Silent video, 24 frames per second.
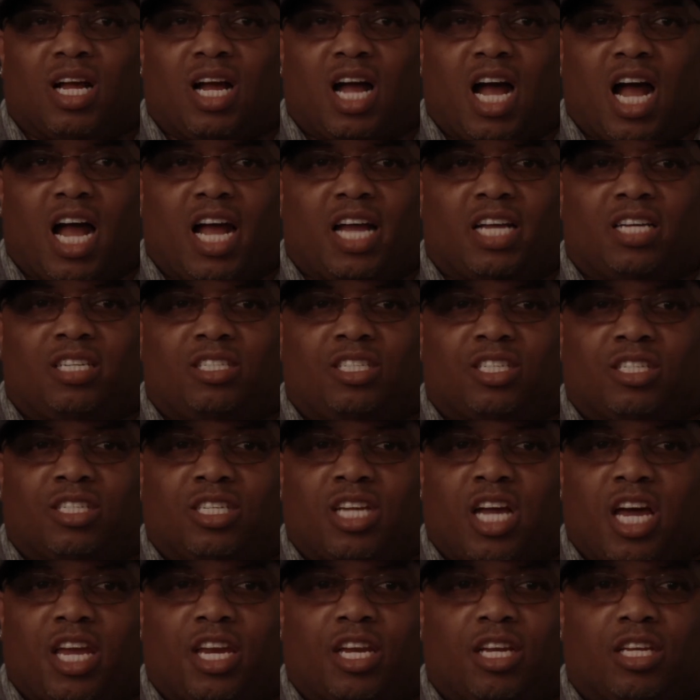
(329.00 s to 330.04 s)
I just
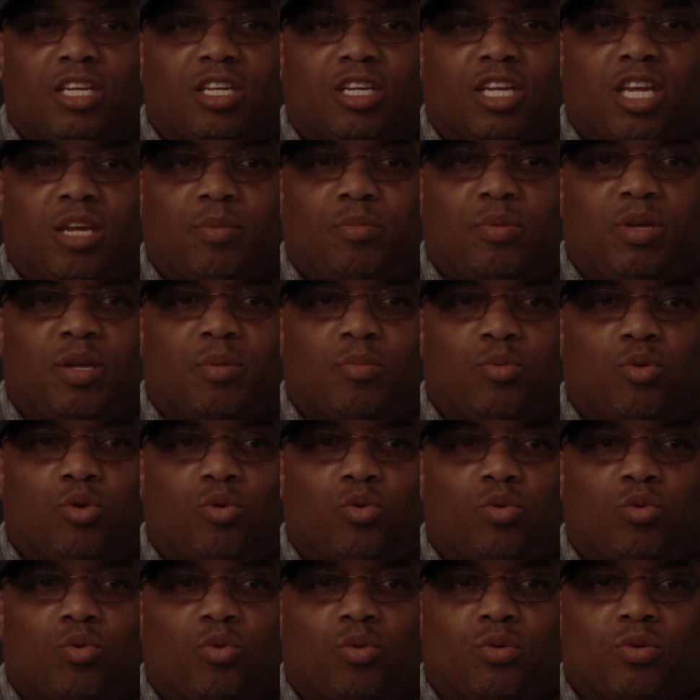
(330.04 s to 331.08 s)
kind of look at
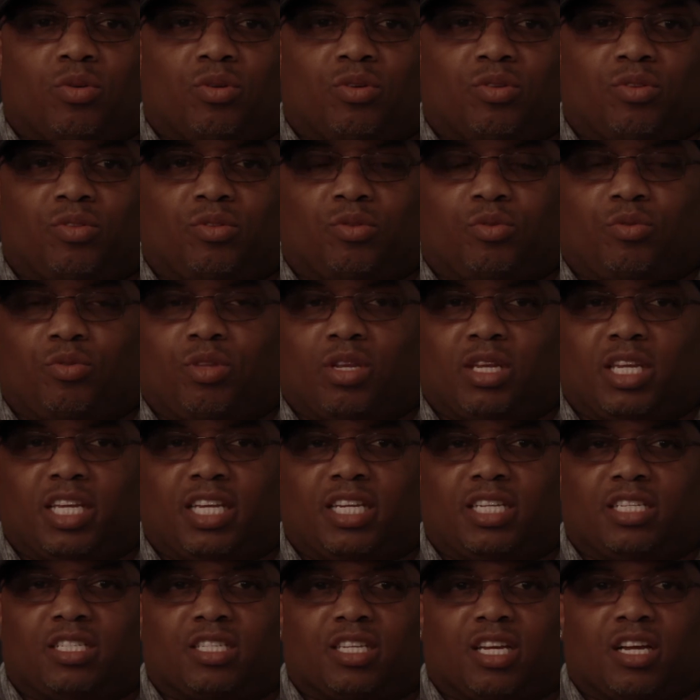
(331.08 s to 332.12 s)
people through the
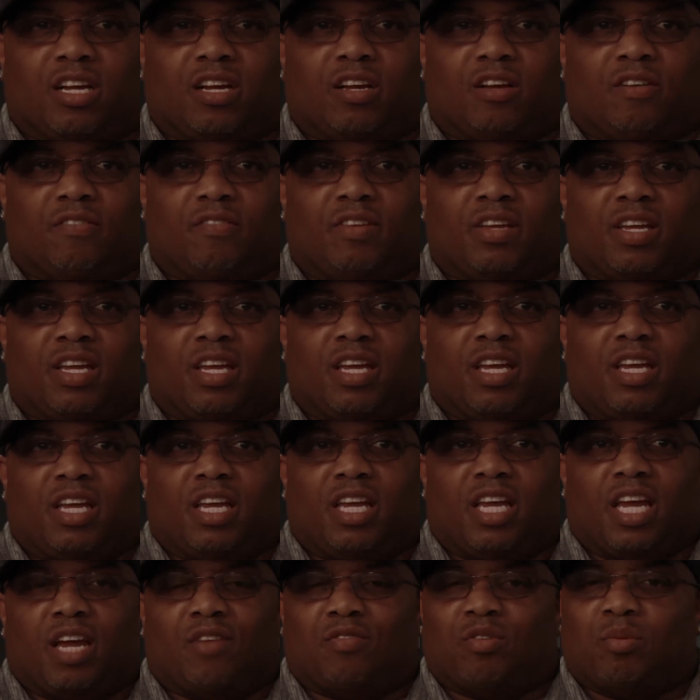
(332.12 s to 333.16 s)
lens of
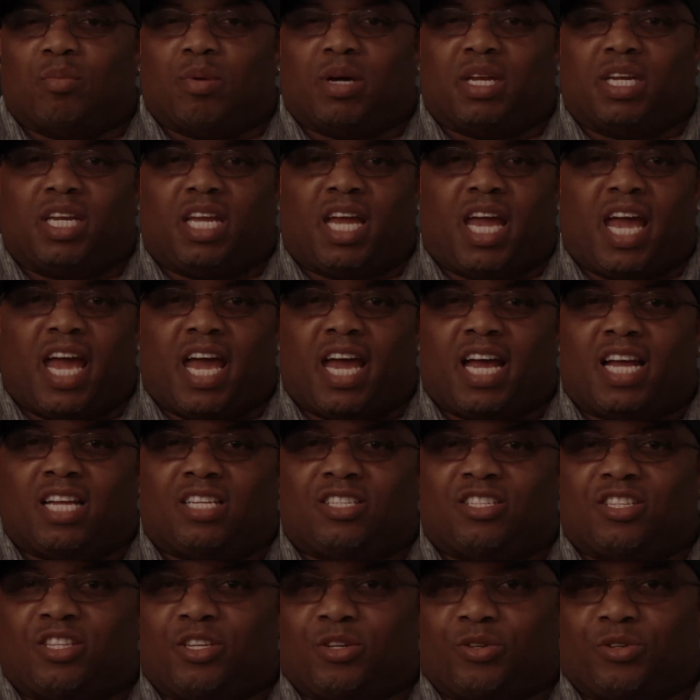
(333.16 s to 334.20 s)
everybody
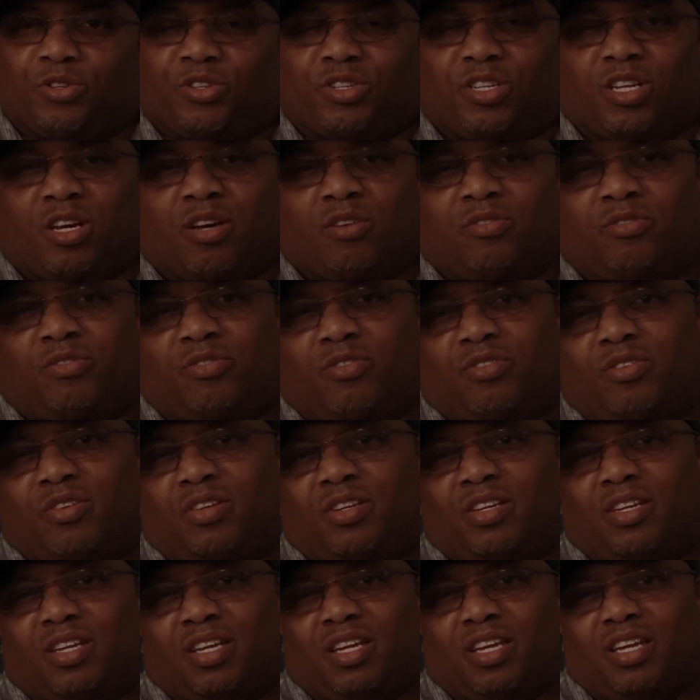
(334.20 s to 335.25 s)
has their stuff
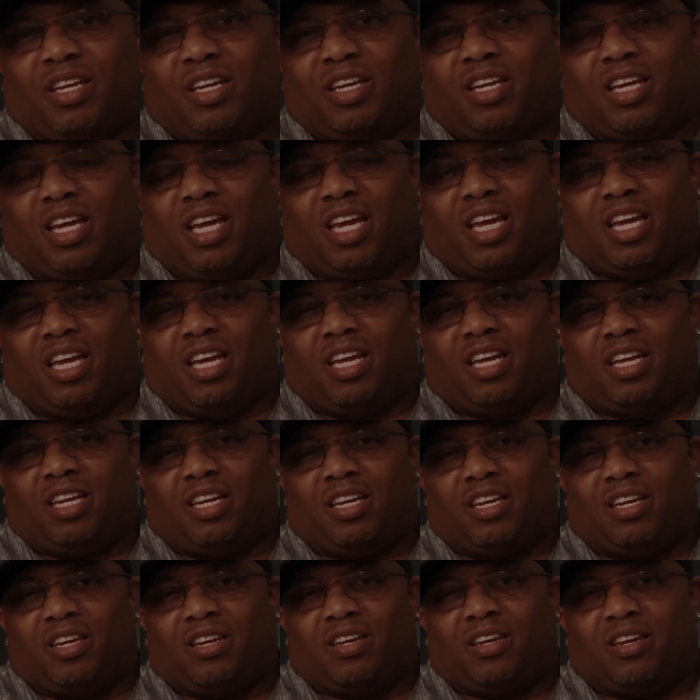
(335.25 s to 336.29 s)

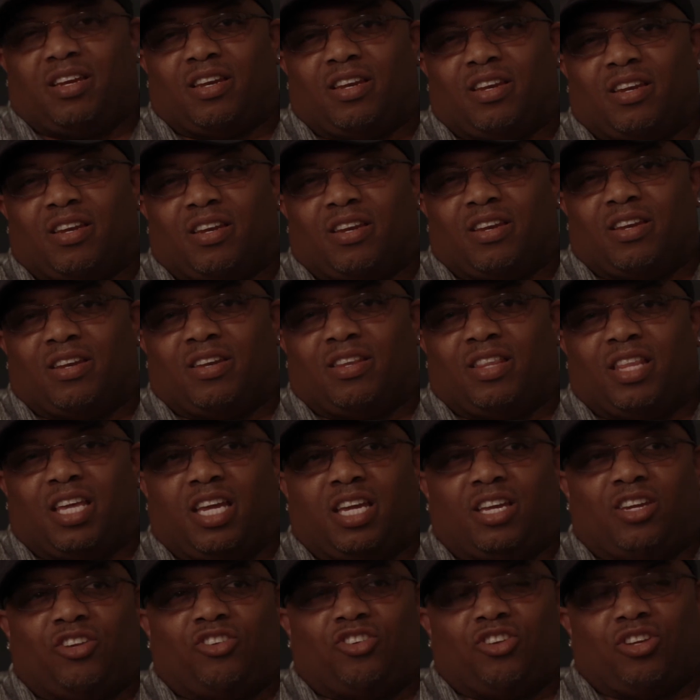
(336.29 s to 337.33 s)
and
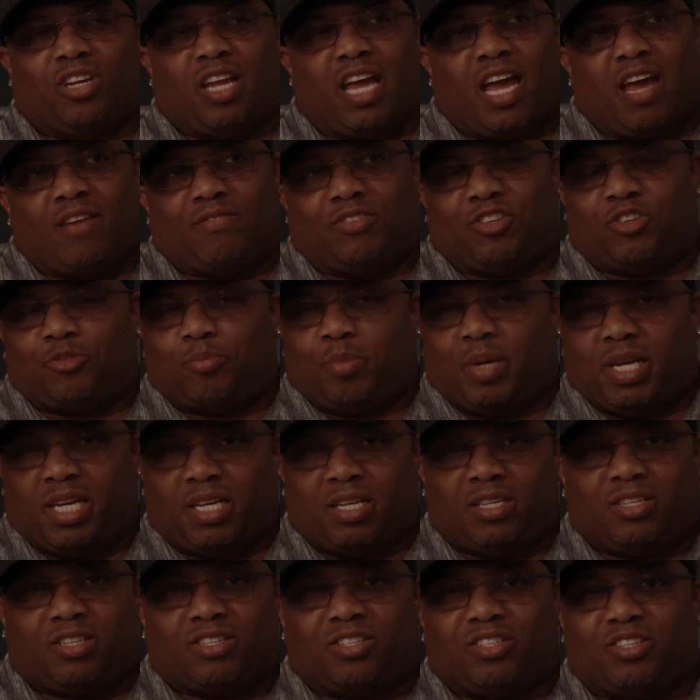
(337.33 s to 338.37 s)
they should have
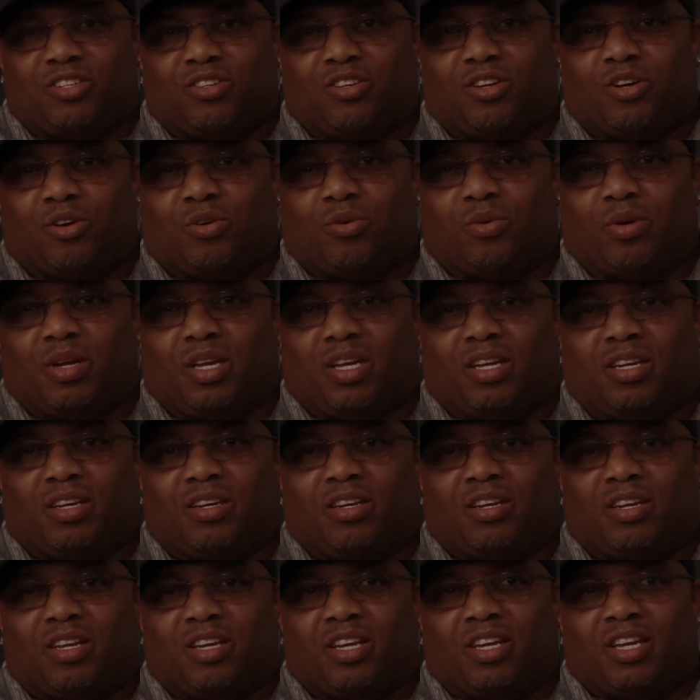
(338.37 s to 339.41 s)
space, you know,
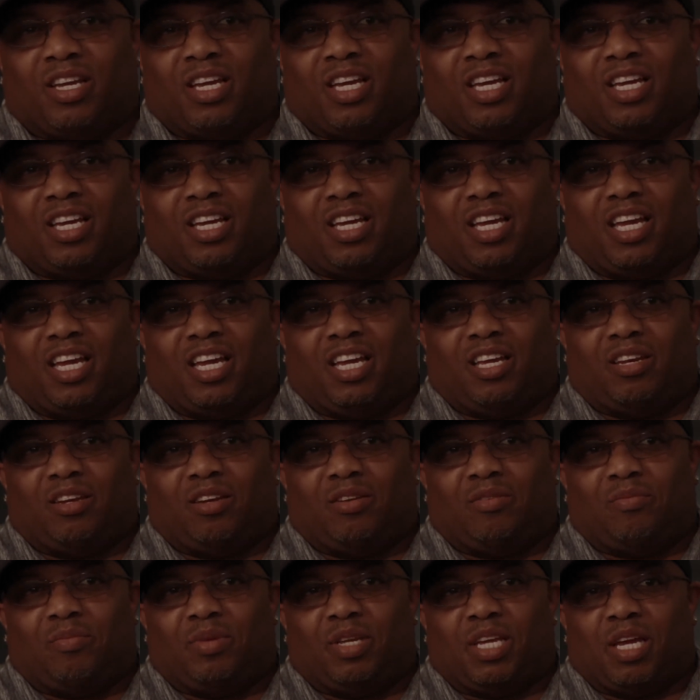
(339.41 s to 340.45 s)
and
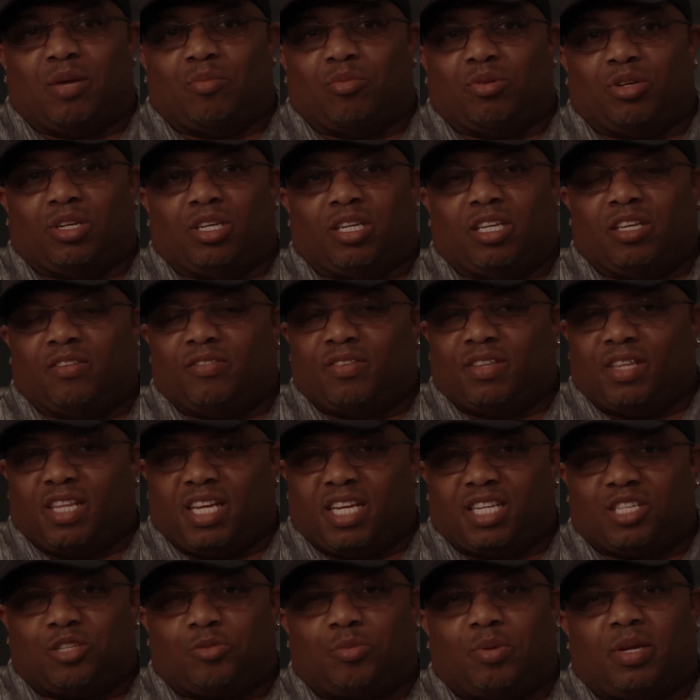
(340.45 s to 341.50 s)
and be able to live in
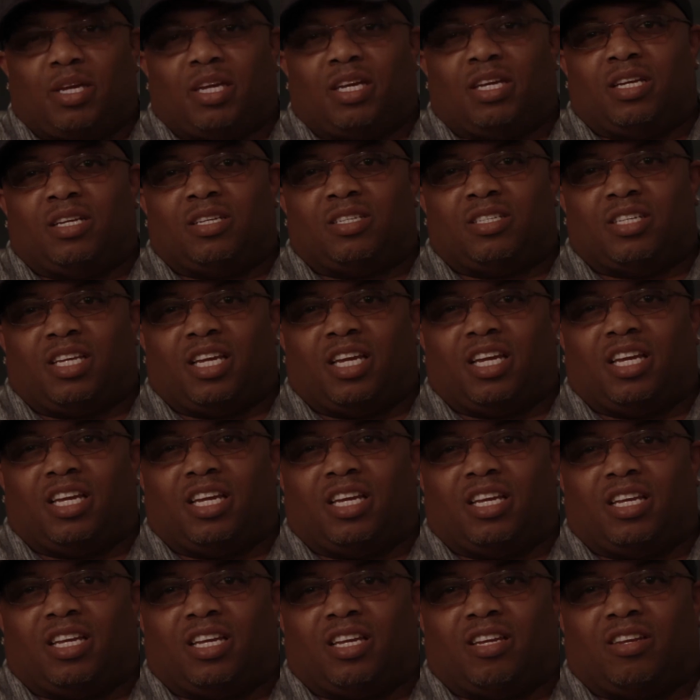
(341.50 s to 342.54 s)
that space
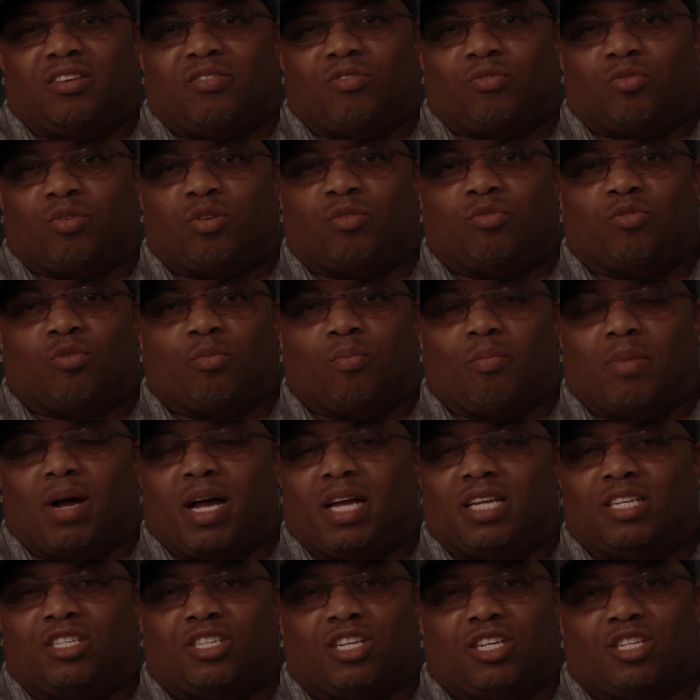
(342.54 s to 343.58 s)
and free from
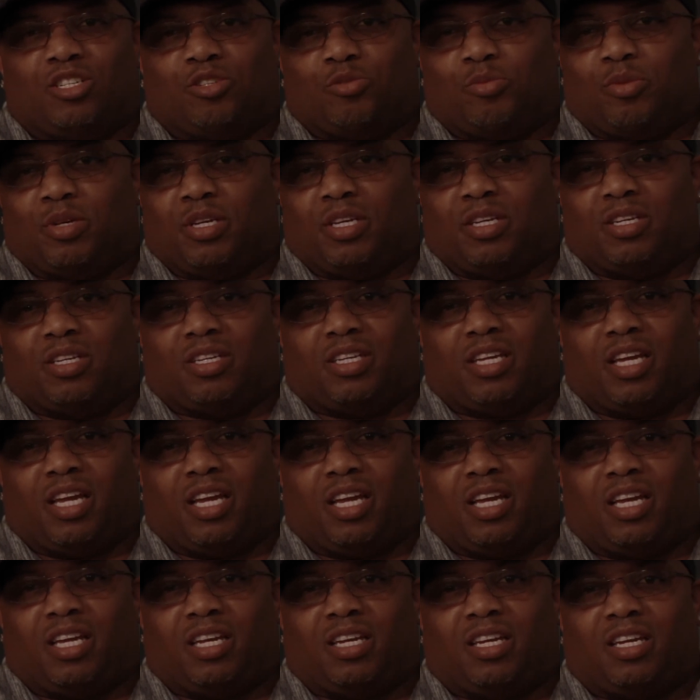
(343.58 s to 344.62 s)
my judgment
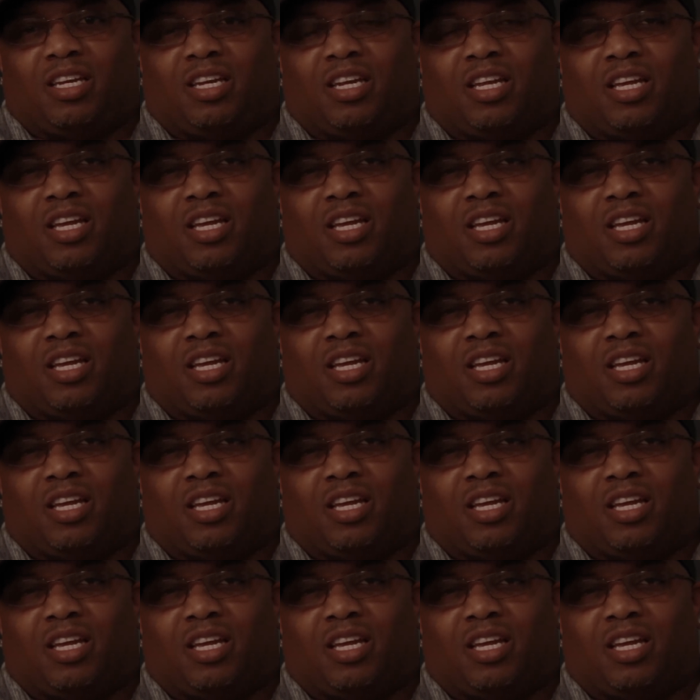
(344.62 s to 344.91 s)
and